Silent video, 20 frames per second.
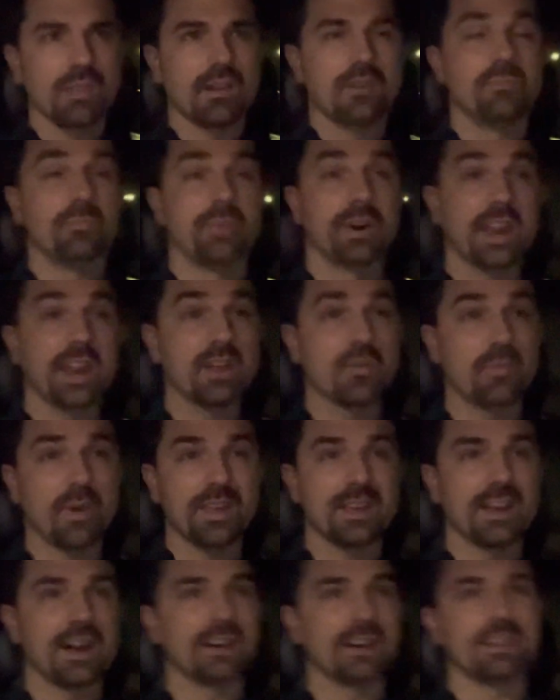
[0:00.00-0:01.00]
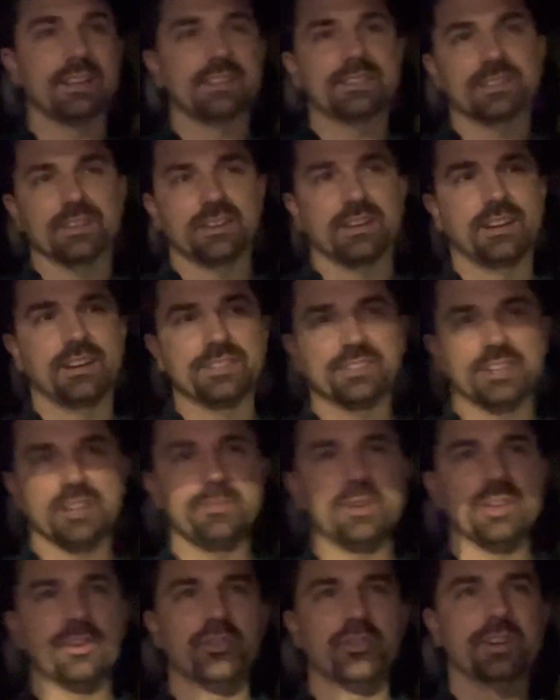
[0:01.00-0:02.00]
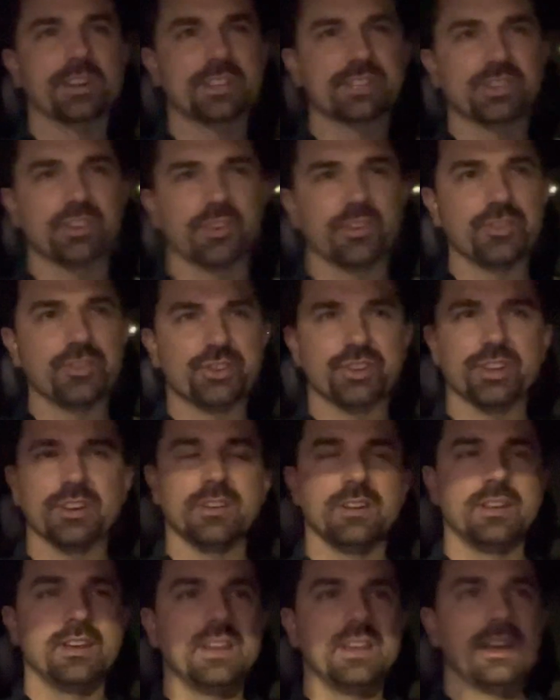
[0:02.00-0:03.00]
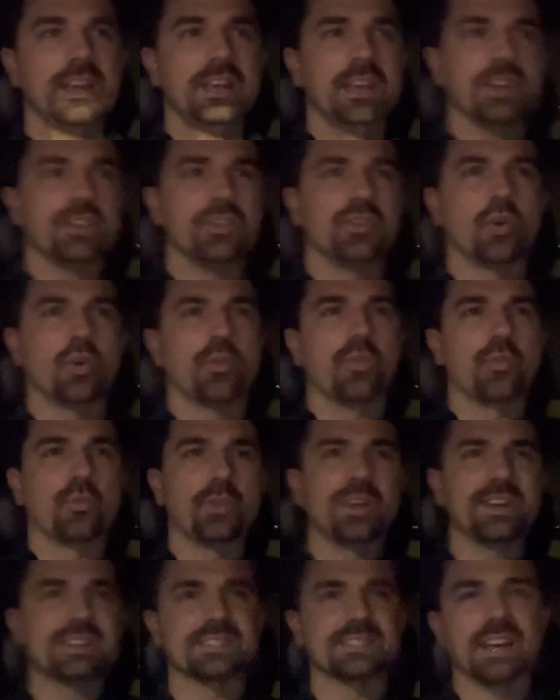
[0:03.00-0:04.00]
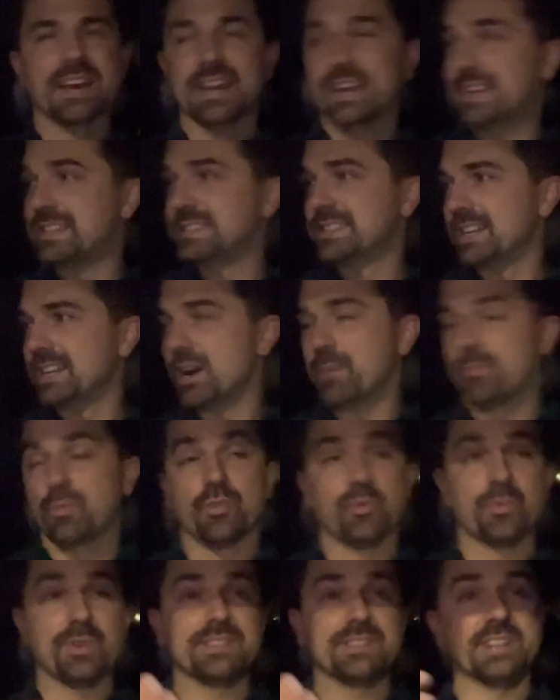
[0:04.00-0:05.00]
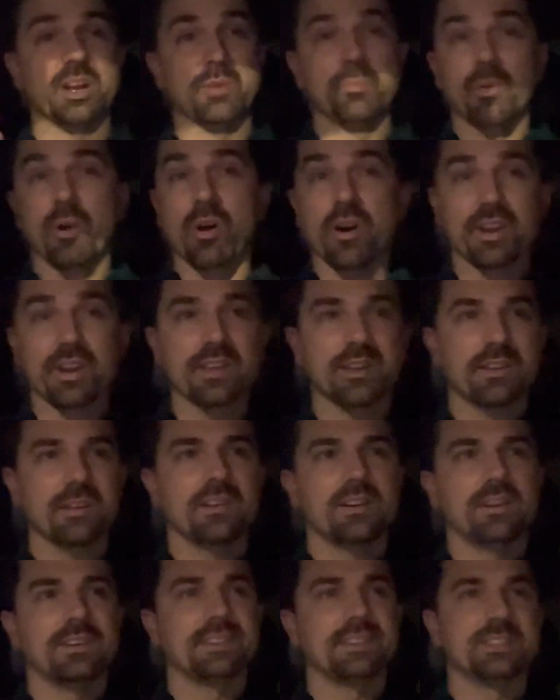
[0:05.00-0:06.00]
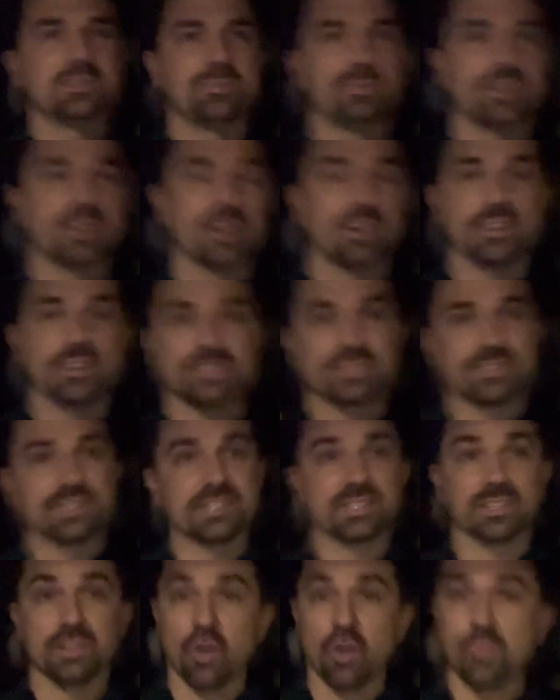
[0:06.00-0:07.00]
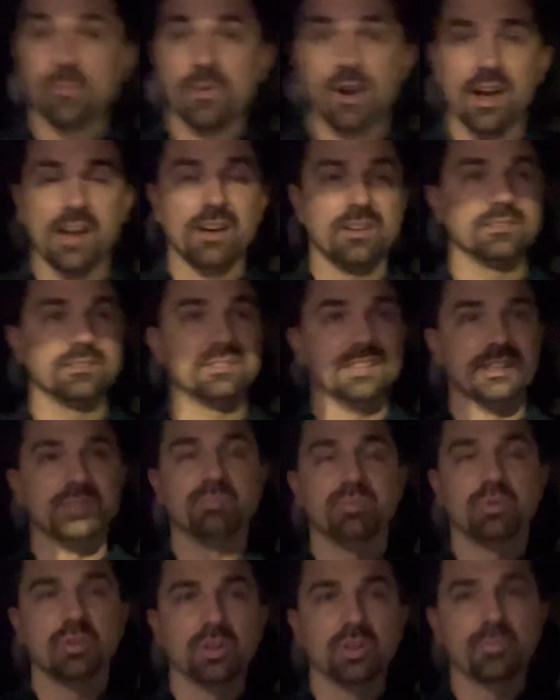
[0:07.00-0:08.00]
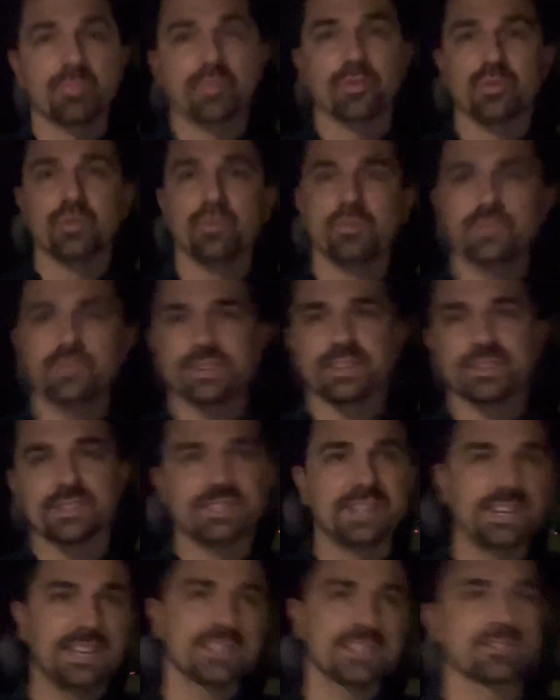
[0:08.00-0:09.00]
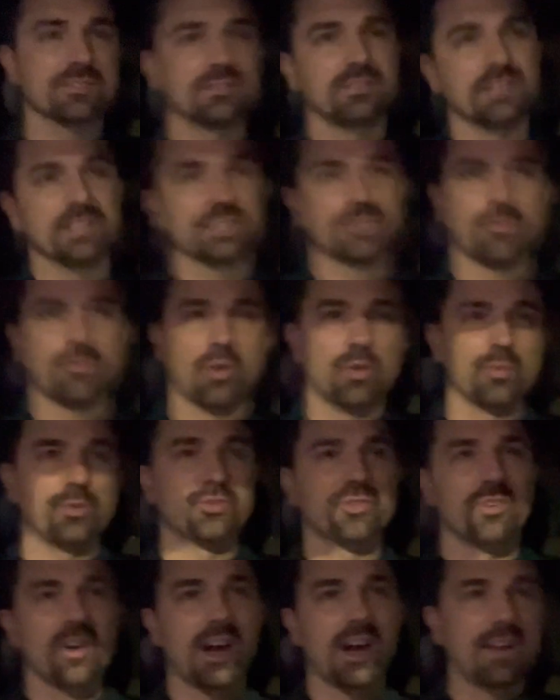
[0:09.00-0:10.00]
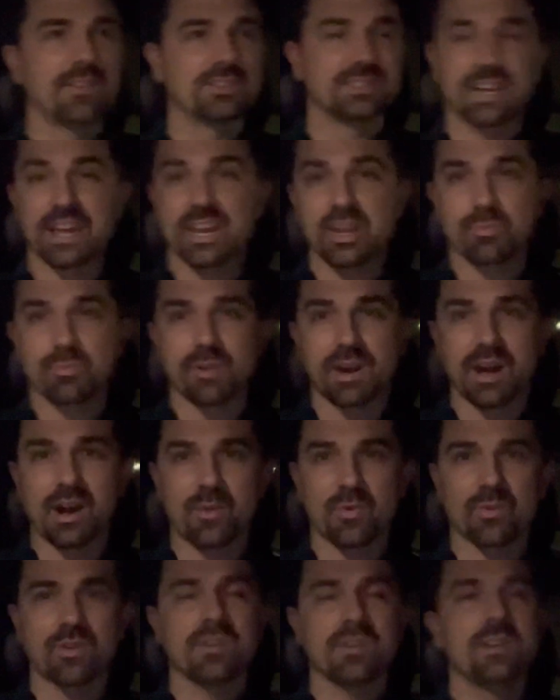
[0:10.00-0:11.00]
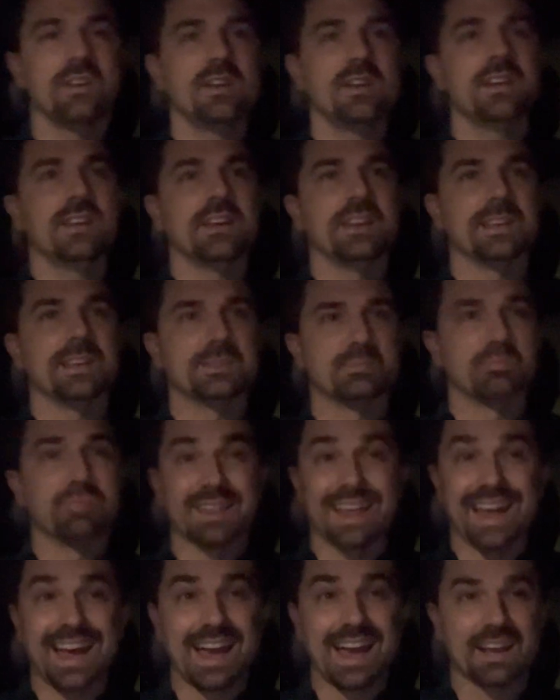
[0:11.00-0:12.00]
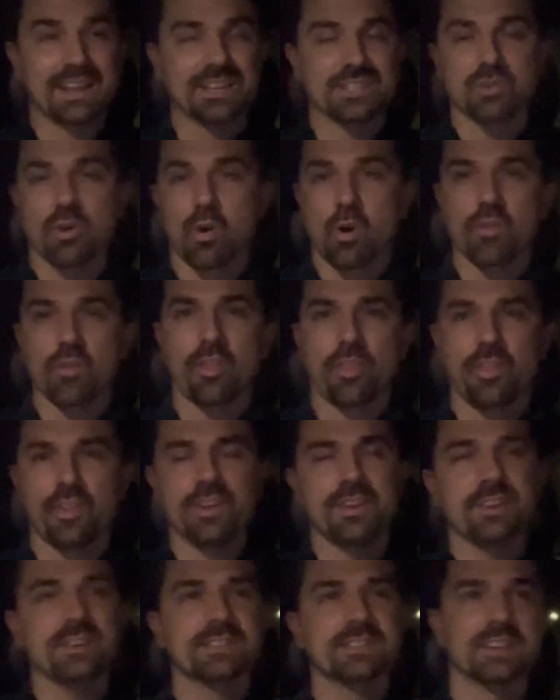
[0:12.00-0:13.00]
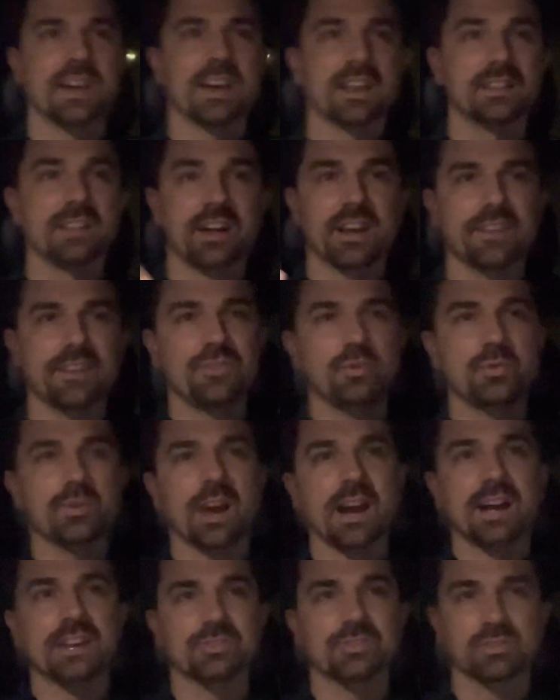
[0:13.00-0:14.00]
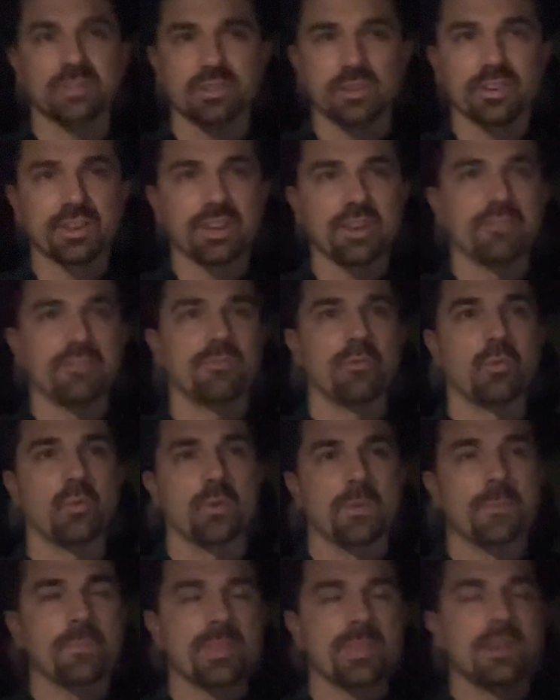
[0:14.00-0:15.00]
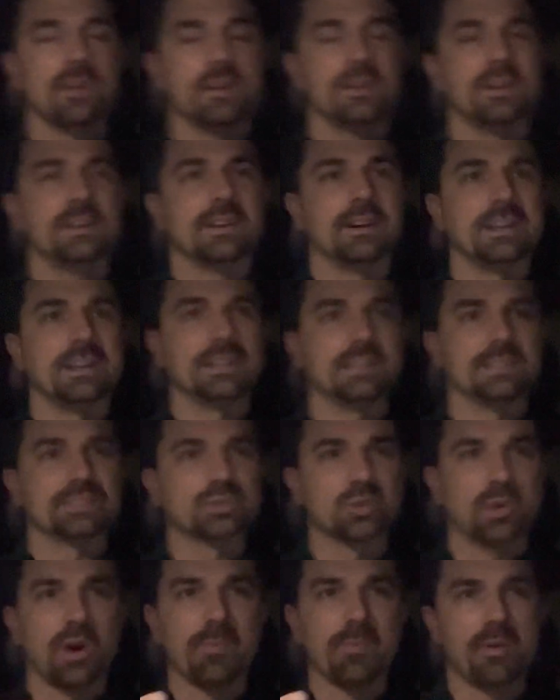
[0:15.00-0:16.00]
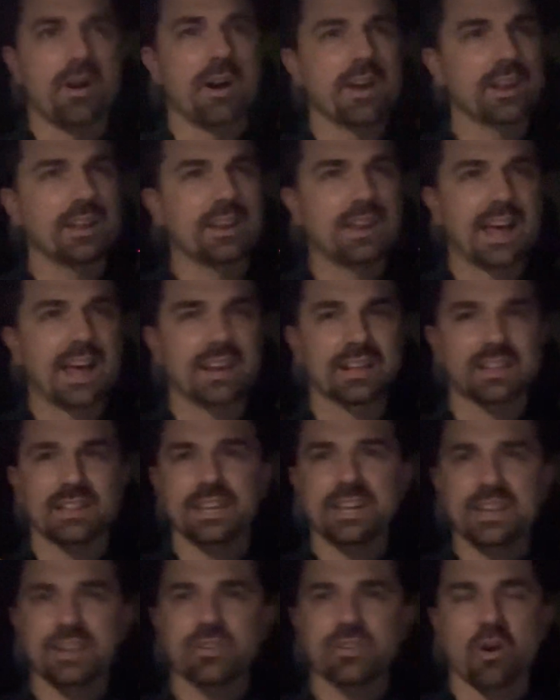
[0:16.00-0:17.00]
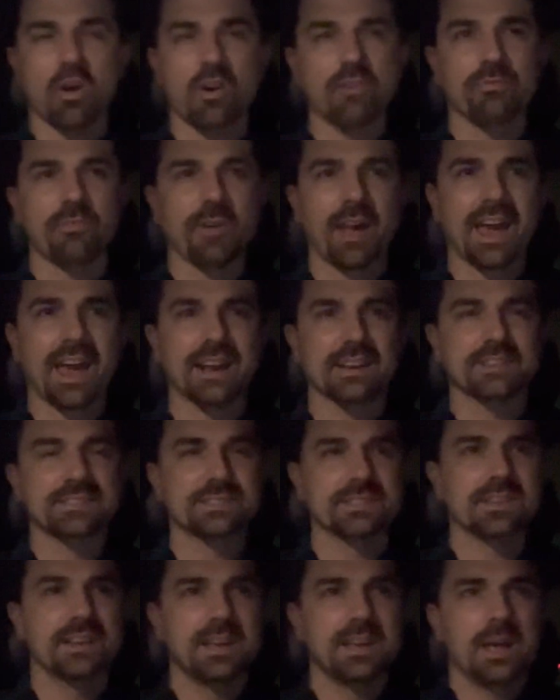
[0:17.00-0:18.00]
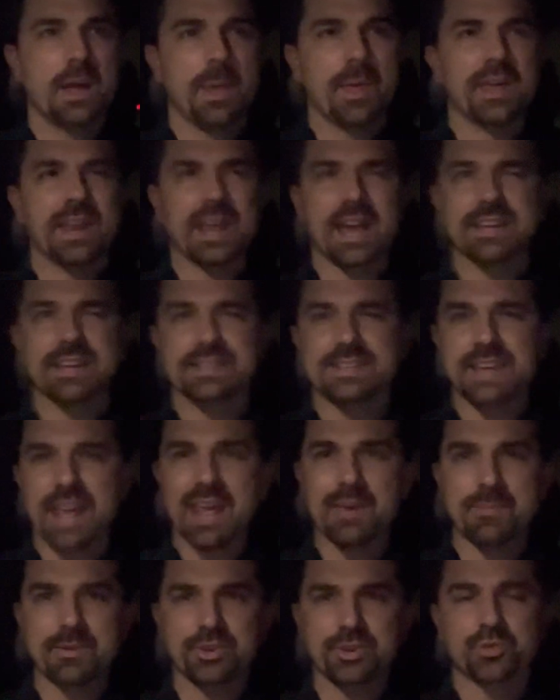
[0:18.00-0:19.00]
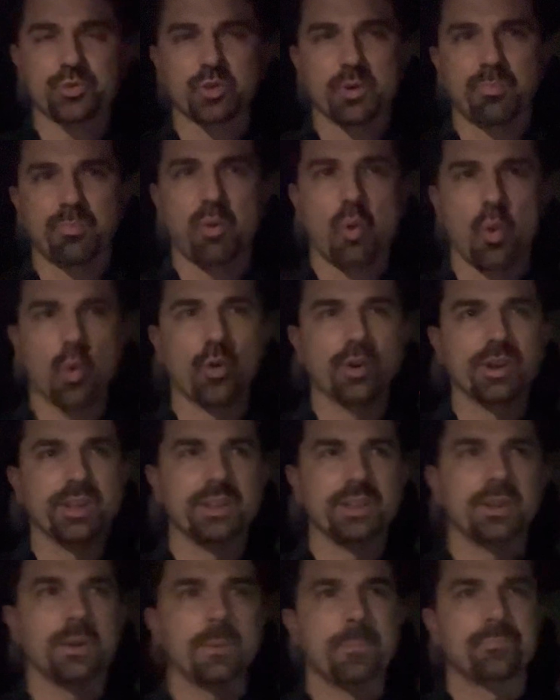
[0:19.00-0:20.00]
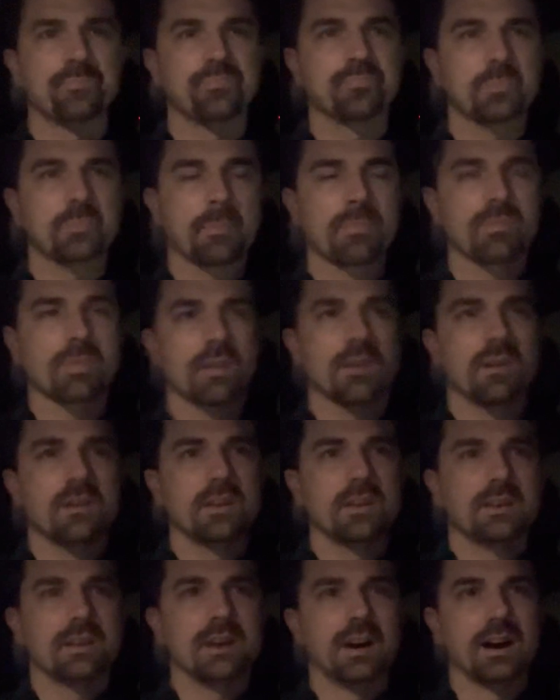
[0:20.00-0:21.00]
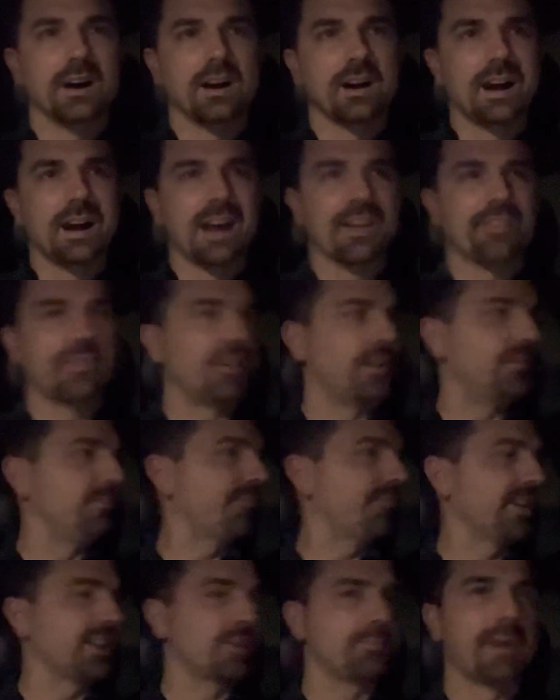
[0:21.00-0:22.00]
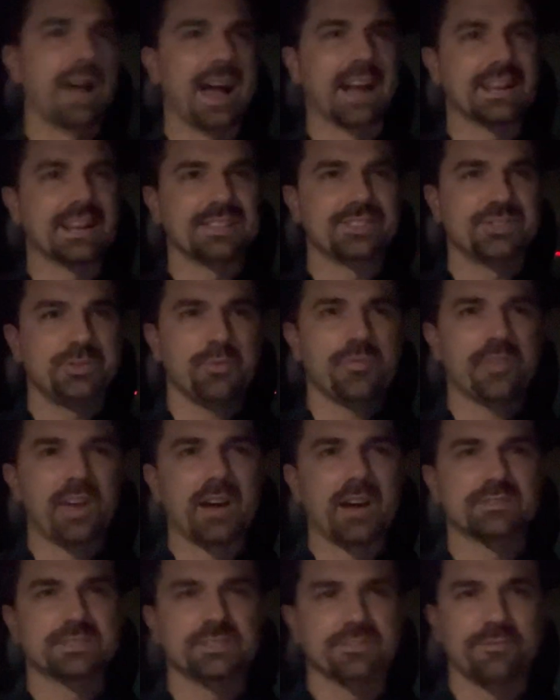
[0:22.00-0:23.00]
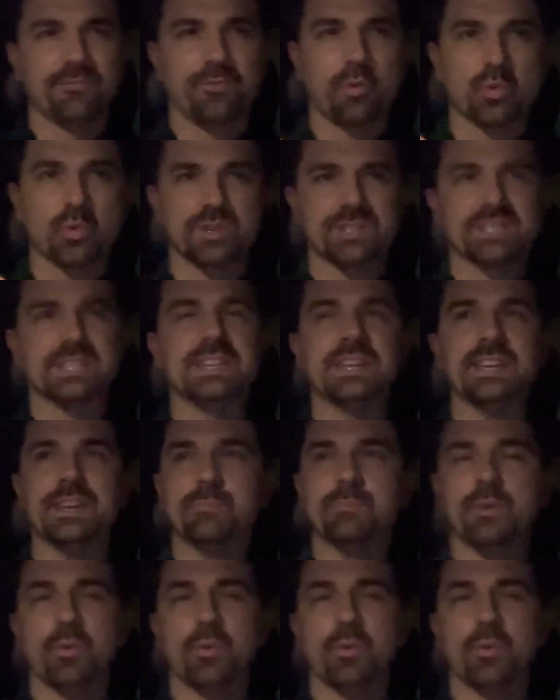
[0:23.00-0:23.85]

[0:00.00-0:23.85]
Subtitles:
But anyway, yeah, it's gonna be a good excursion. You know, the reason I bought it is because it's low miles, it's bulletproof, it's diesel, it's 4-wheel drive, it's Eddie Bauer, it's black, it's all the things that a lot of you guys are looking for. So I bought it. It had a clean Carfax. It had damage reported, I think back in 2014.